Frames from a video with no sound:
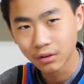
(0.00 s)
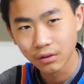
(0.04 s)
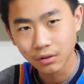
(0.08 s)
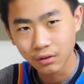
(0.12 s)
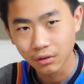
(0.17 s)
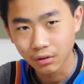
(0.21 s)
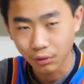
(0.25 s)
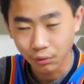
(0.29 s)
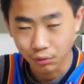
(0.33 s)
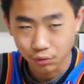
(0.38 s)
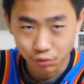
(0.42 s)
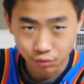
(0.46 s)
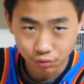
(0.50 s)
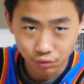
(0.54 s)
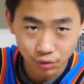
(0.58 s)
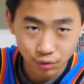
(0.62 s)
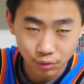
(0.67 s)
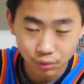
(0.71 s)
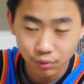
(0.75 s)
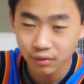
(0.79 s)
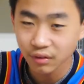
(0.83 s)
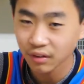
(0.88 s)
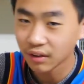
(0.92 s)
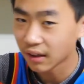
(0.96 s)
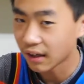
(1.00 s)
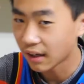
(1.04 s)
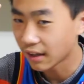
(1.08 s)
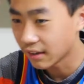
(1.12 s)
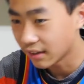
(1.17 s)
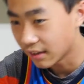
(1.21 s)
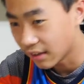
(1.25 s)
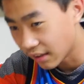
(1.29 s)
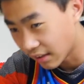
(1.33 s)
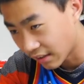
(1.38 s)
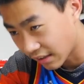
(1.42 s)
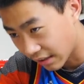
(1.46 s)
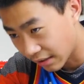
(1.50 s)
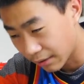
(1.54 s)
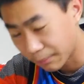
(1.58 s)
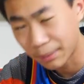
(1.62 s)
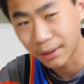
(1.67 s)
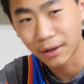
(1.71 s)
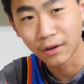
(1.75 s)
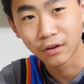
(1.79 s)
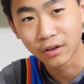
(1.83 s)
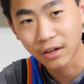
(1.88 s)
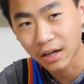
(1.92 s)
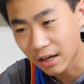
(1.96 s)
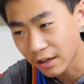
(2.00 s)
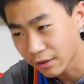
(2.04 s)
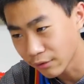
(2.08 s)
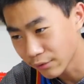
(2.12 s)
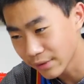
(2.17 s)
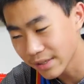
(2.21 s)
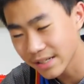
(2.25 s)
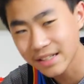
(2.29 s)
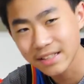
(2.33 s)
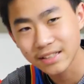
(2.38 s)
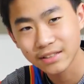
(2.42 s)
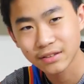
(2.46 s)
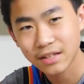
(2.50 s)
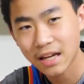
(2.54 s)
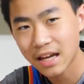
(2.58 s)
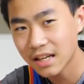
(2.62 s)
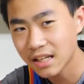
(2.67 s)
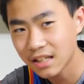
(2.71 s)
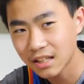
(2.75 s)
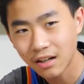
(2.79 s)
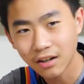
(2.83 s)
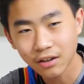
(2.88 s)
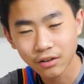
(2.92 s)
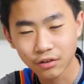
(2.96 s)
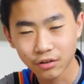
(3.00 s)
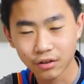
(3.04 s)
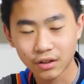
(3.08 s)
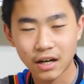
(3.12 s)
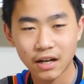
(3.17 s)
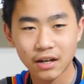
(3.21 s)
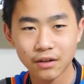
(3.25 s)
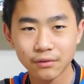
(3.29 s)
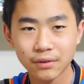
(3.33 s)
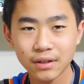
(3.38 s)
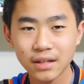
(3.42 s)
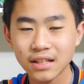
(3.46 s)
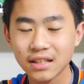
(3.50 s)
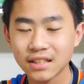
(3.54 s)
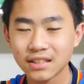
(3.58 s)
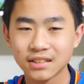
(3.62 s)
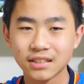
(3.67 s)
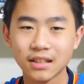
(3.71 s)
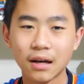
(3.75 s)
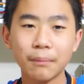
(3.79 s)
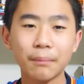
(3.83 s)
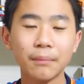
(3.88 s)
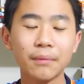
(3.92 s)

go true and get a pair of Kyries, any other Kyries,